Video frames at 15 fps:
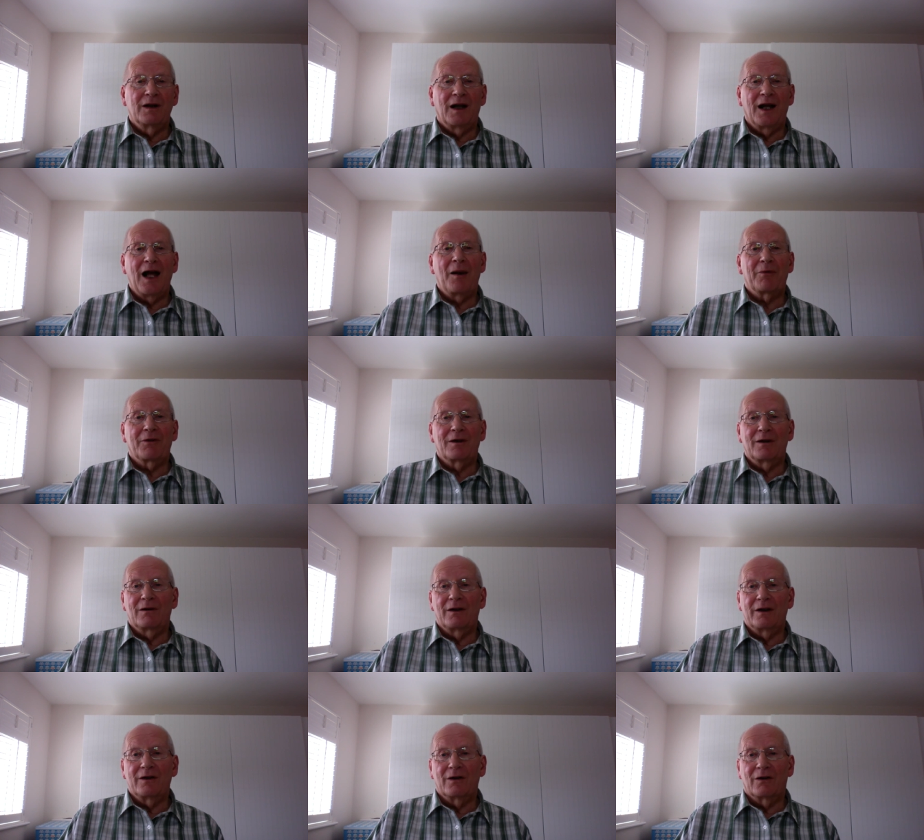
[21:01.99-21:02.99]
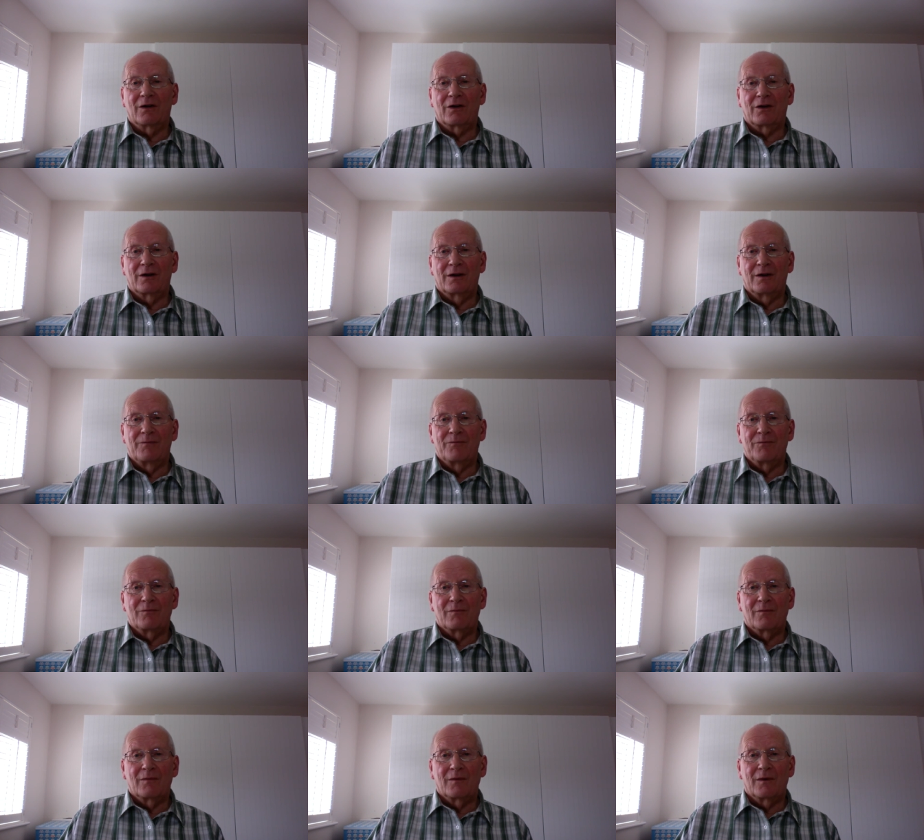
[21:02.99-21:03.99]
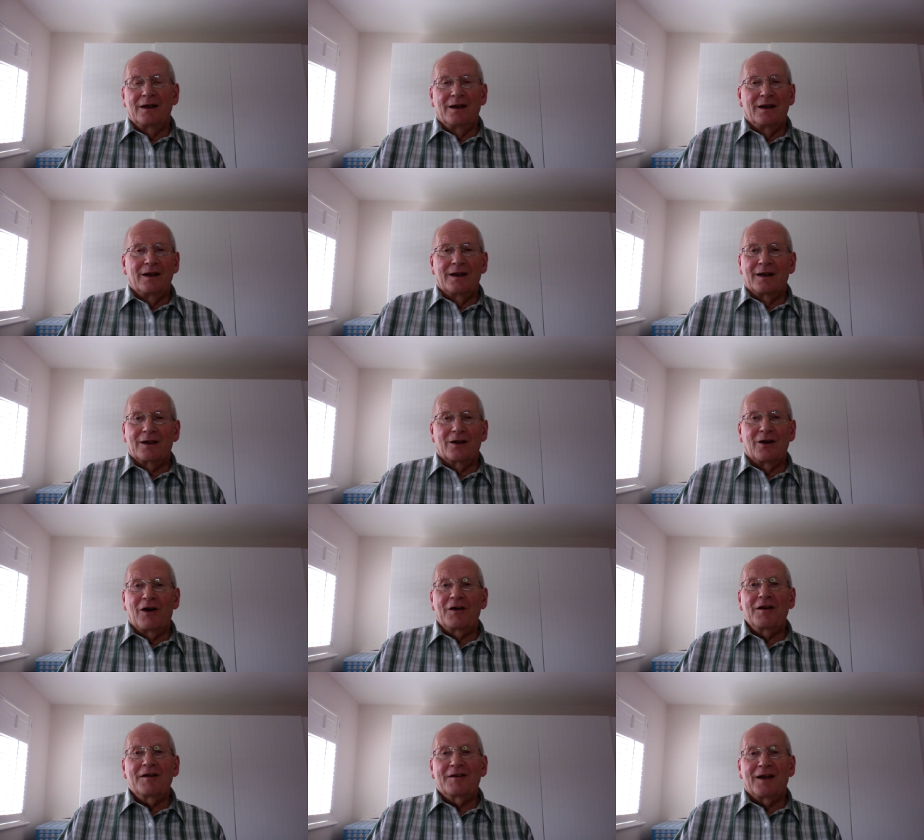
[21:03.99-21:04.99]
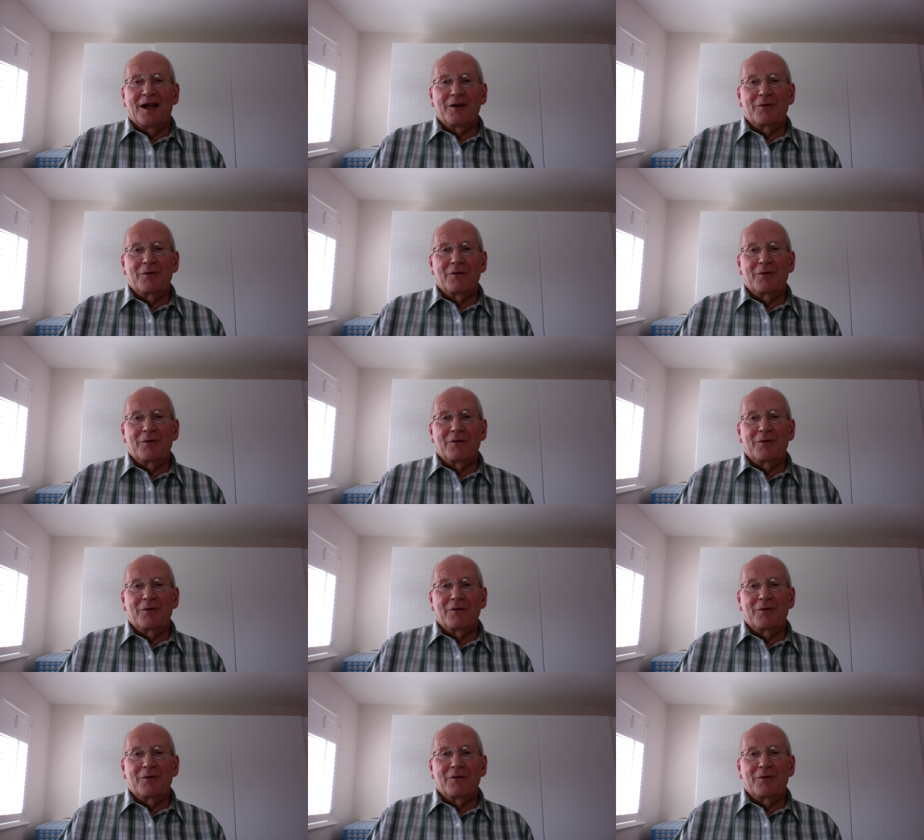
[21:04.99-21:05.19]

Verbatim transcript: Absolutely not. God is saying